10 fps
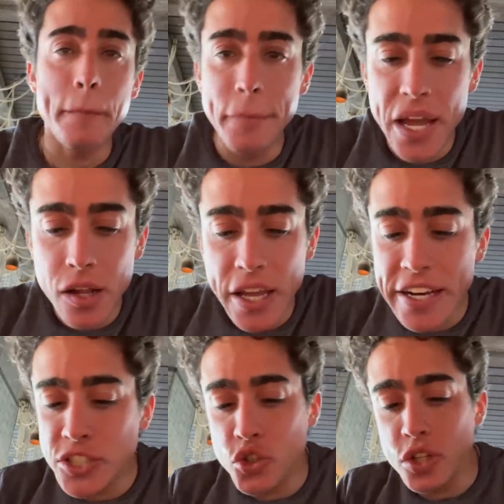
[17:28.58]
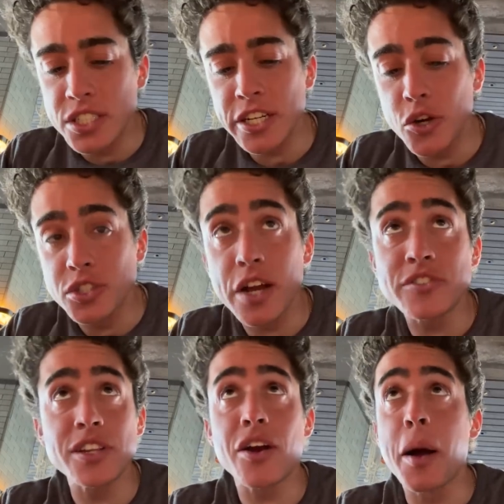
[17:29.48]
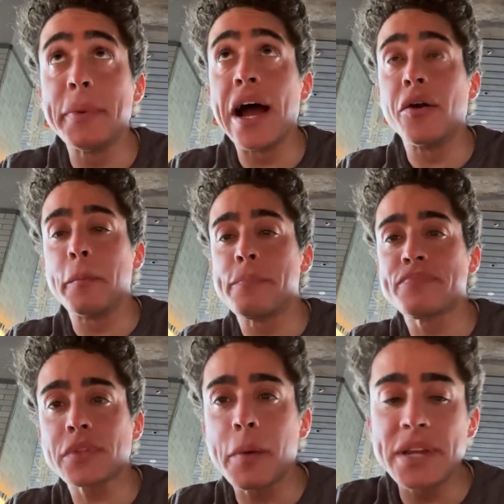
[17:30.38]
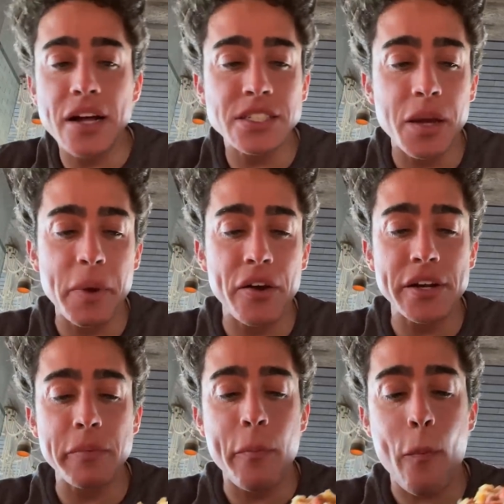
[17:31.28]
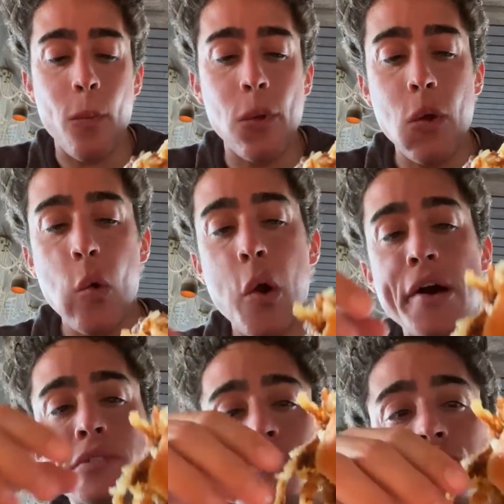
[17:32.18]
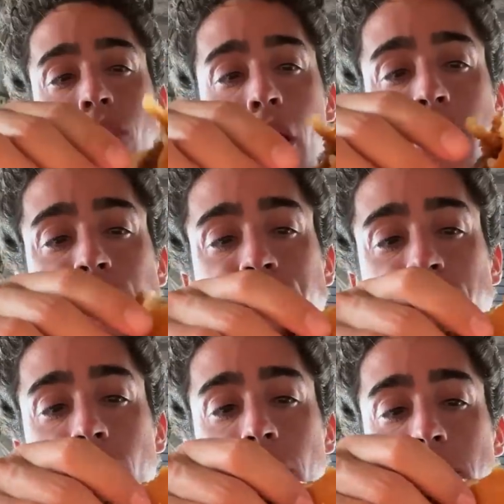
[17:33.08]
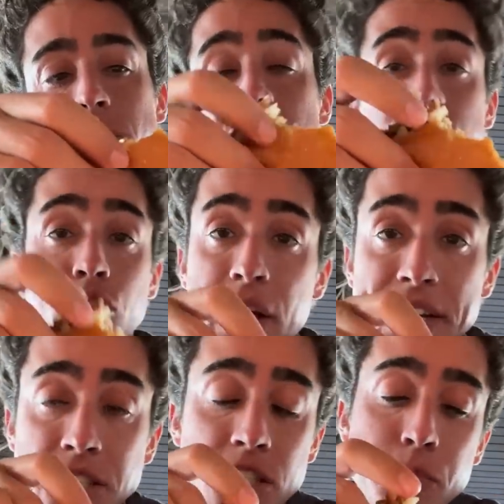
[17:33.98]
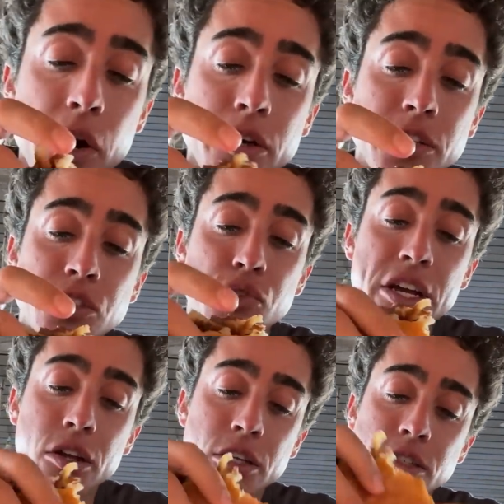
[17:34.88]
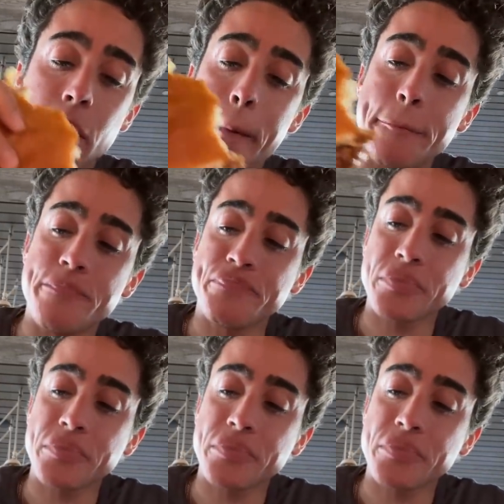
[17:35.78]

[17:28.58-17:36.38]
Male, Asian, or Latino chefs in there. I'm down. I'm down to get married. Really? Nah. This is crazy. This burger is ridiculous.